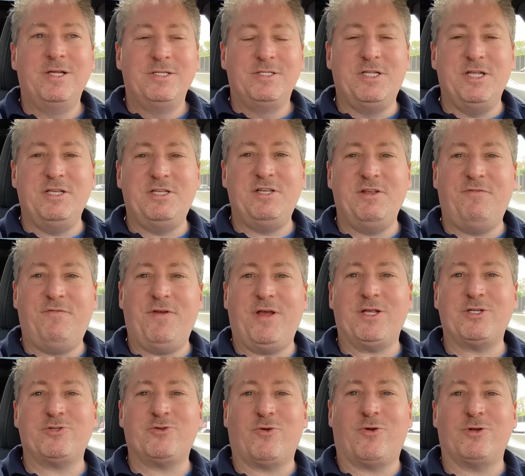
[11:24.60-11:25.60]
DC
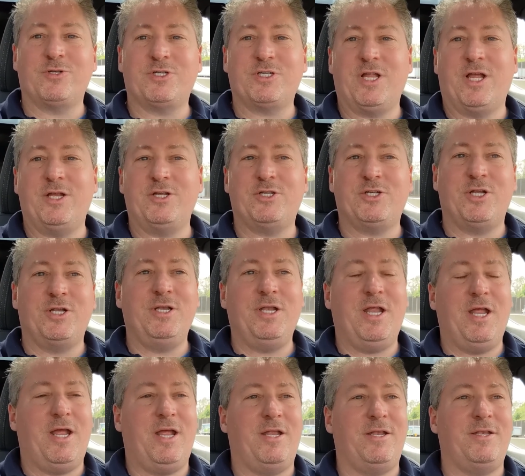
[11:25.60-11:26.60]
fast charge station,
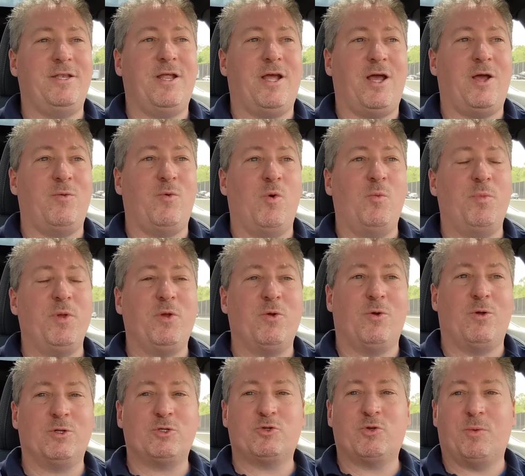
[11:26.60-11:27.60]
and I won't be
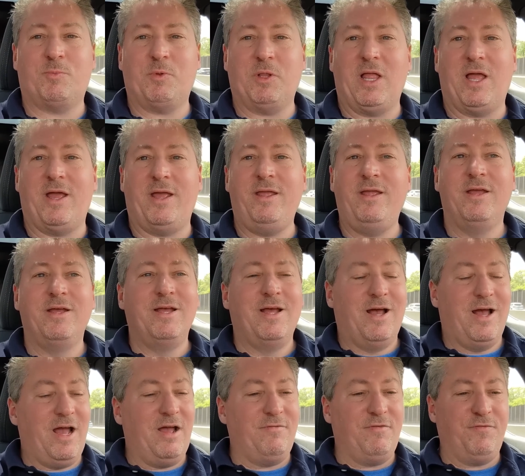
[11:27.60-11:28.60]
calling AAA.
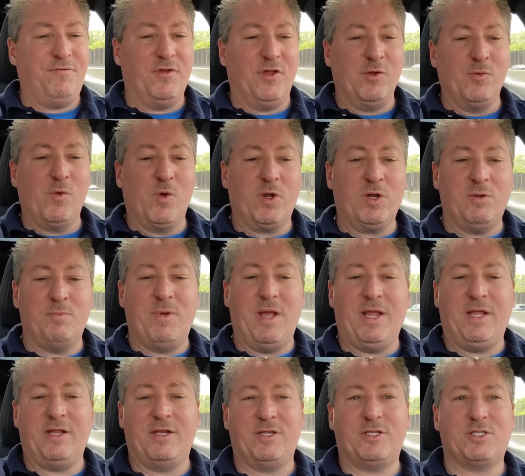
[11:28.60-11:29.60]
I have a feeling we're gonna
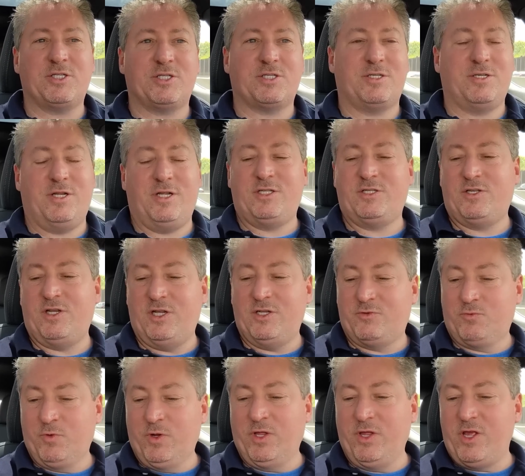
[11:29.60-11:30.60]
make it.
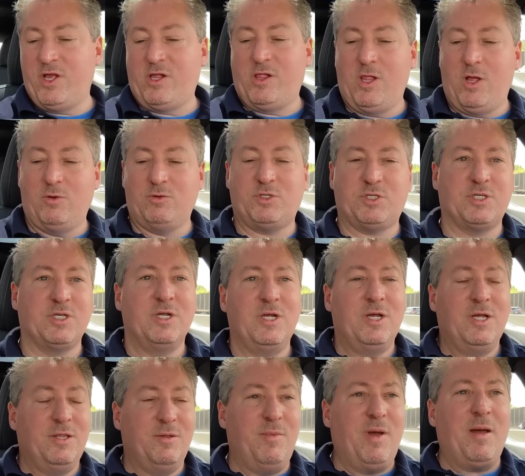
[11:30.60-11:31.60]
It's really close.
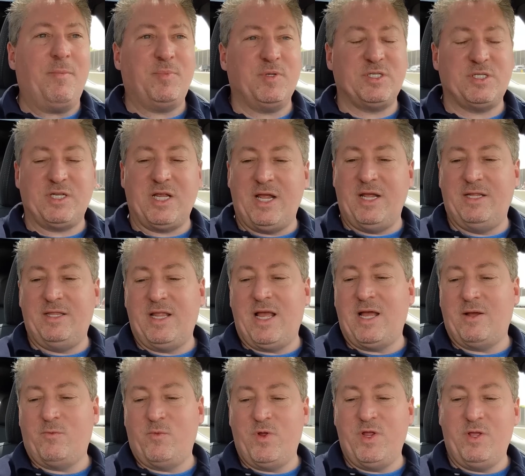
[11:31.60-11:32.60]
The map is saying
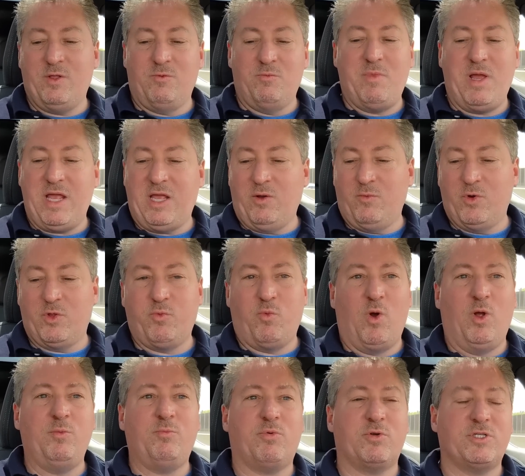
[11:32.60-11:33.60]
that we'll make it with
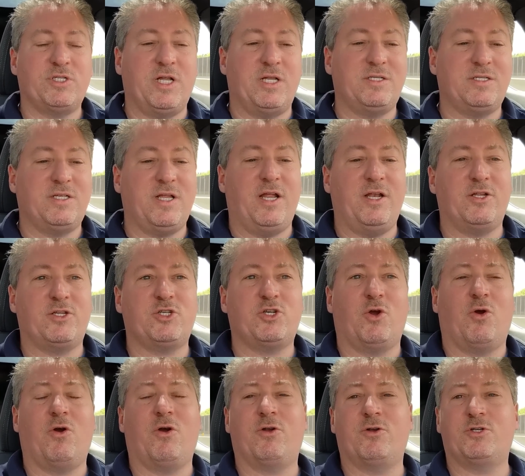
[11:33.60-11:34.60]
1% state of
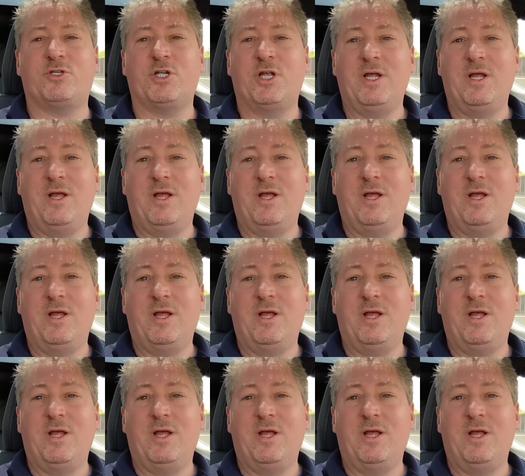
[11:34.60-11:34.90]
charge.